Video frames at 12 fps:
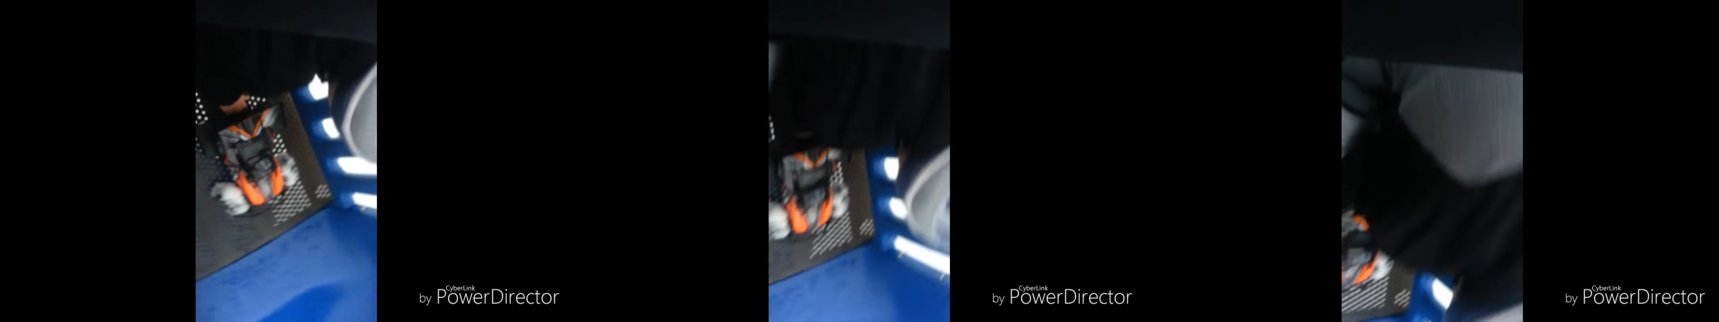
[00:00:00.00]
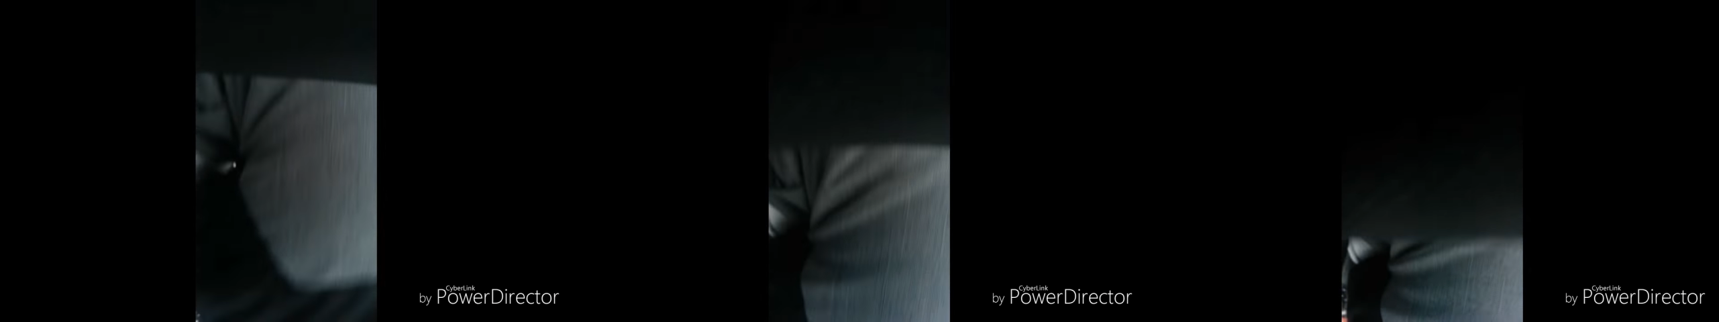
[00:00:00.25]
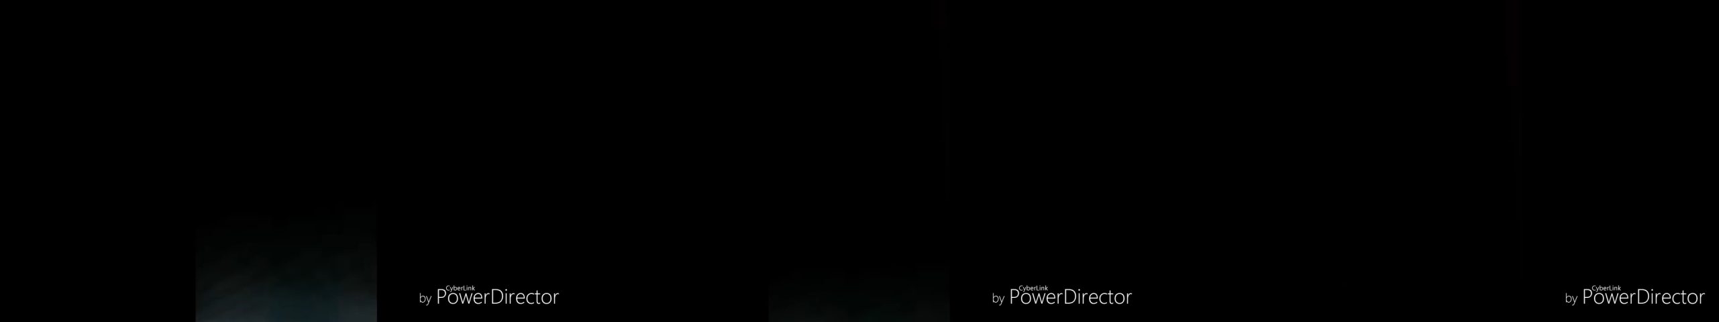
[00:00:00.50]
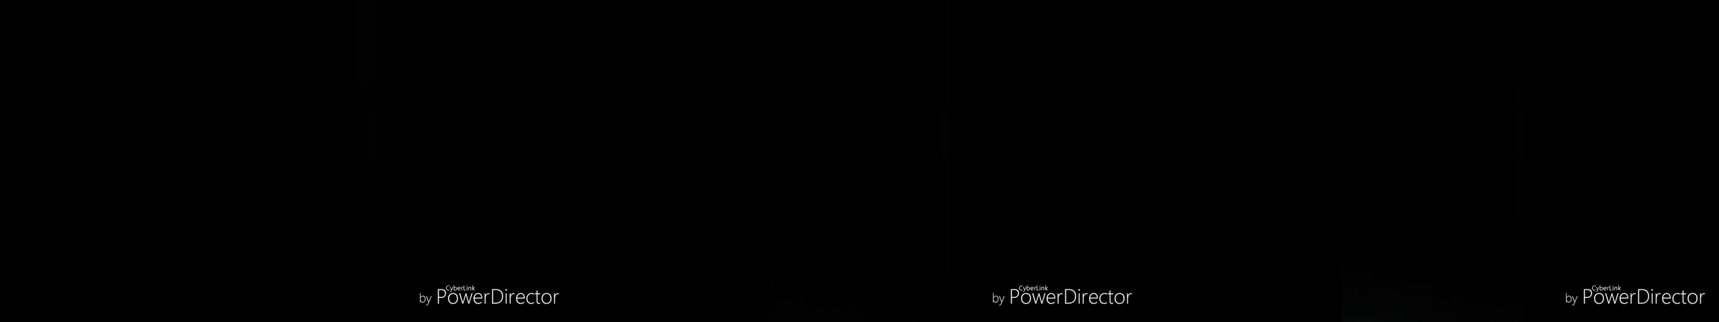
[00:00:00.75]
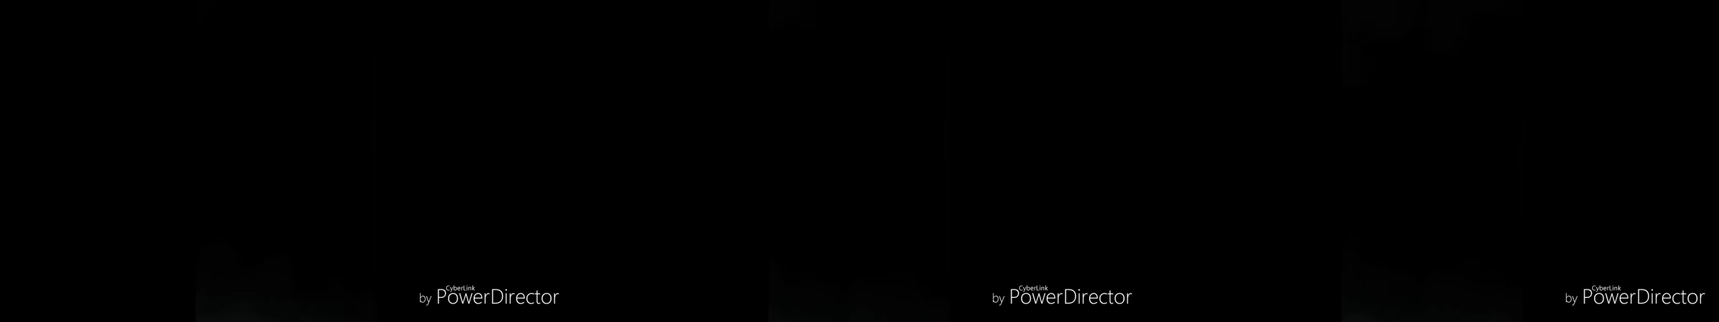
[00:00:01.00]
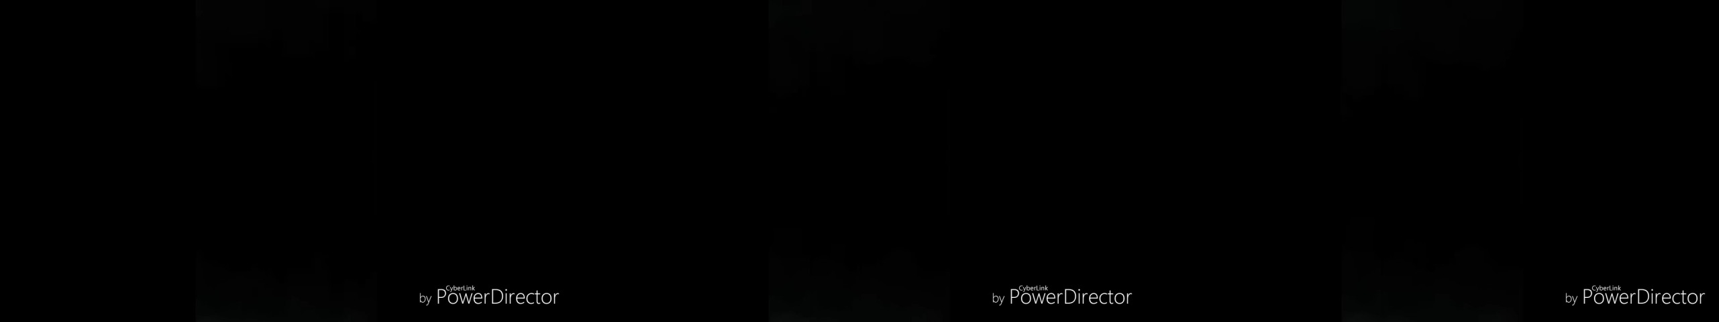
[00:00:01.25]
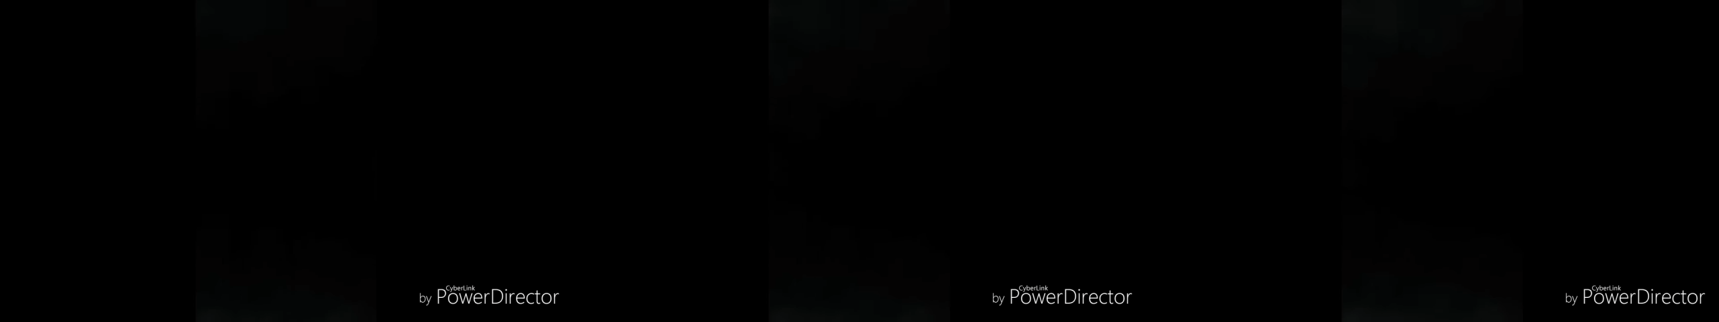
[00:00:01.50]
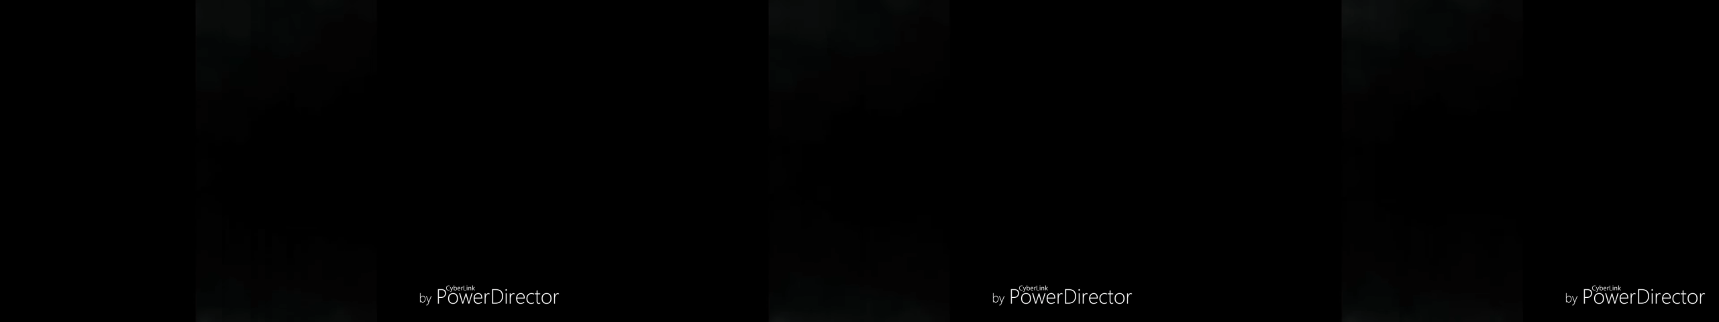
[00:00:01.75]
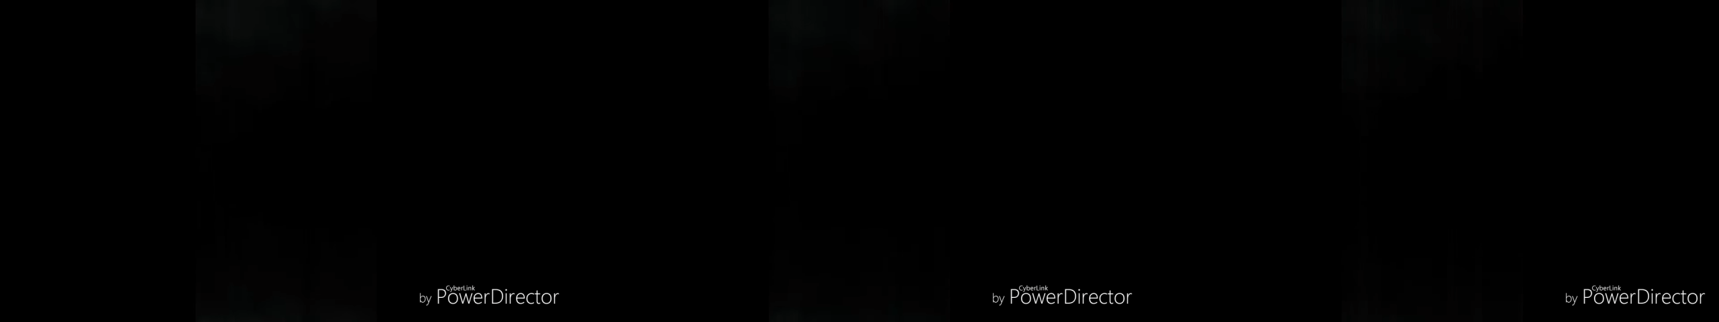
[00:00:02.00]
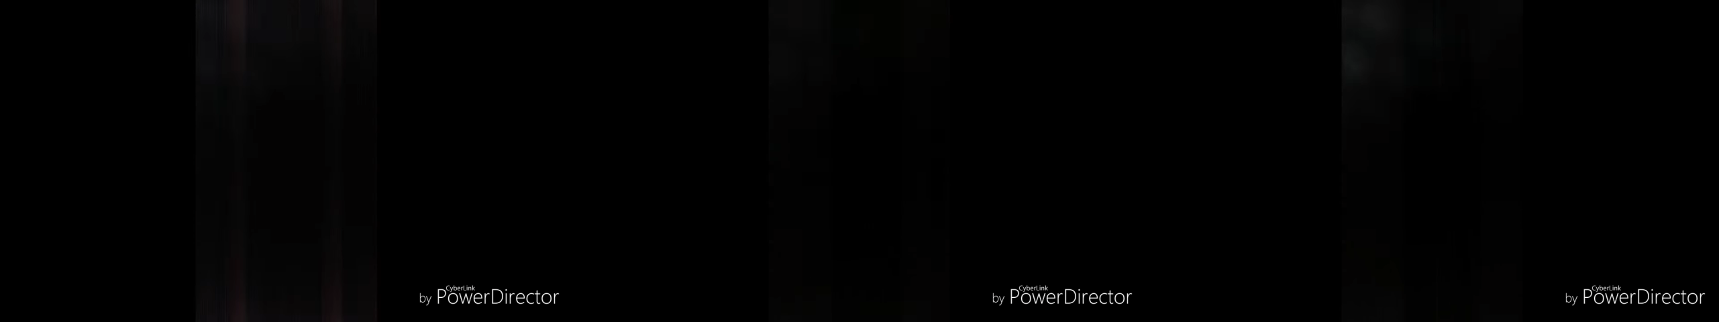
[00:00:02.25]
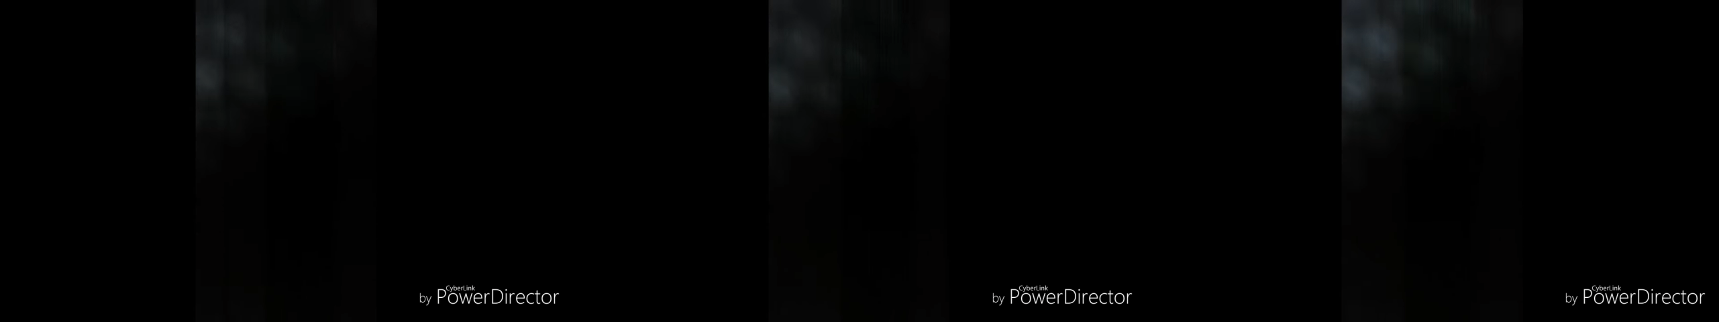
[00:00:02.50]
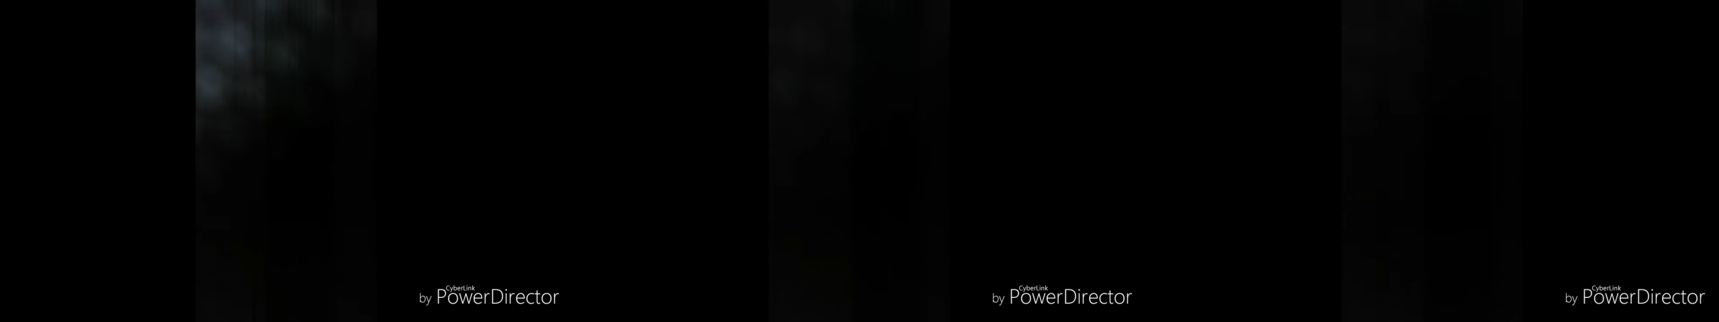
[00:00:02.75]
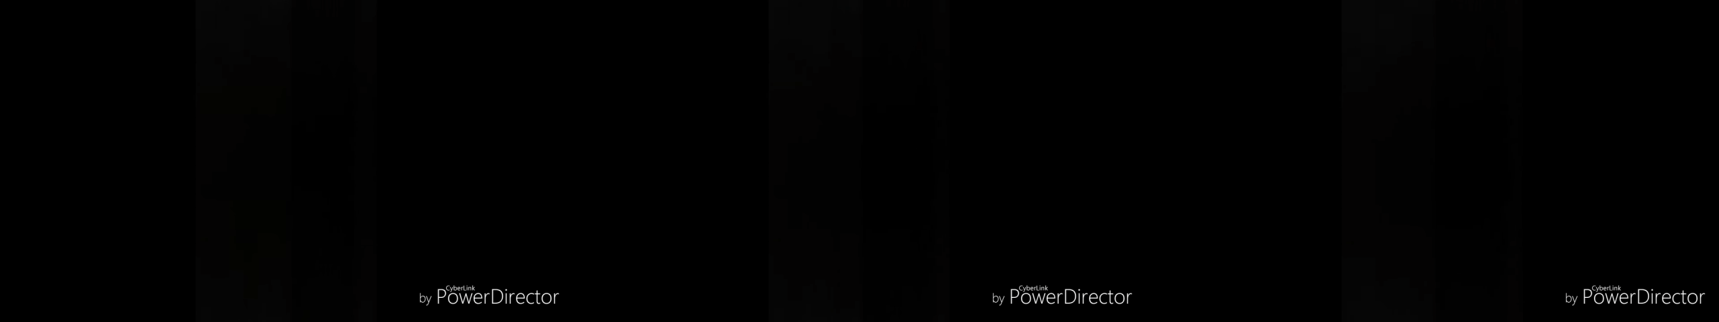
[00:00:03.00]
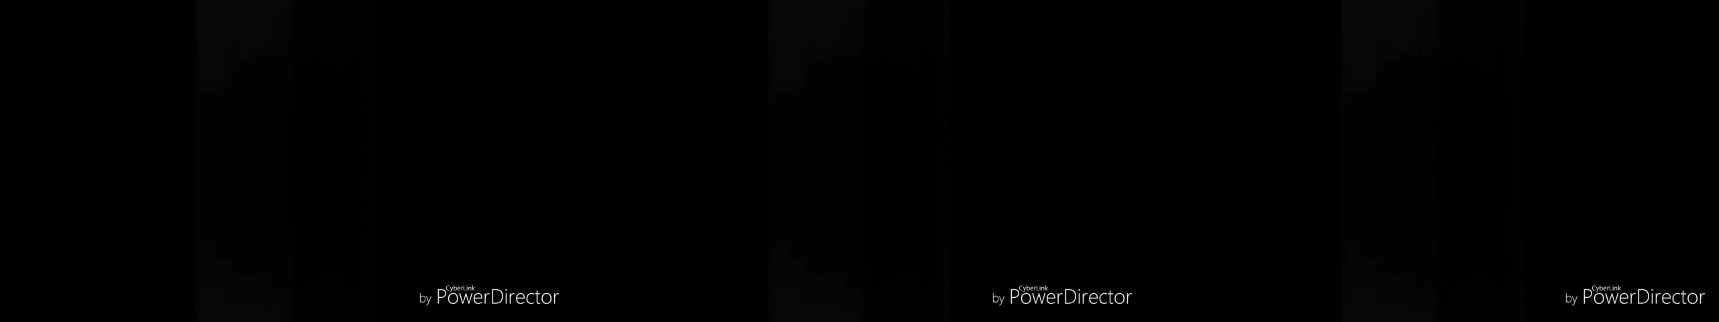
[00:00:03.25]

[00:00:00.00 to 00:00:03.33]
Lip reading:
(no speaker visible)